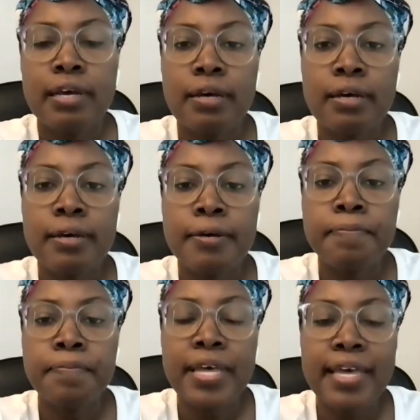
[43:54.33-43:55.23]

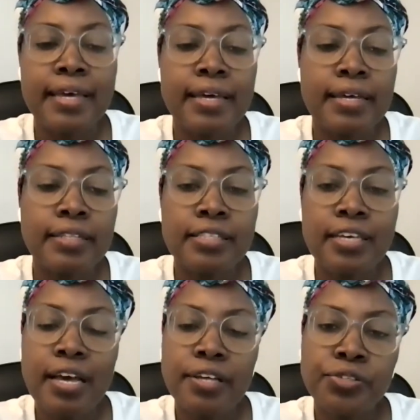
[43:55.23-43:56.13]
Um, and
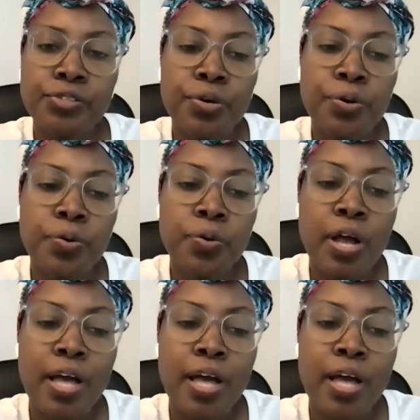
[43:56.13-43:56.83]
yeah, so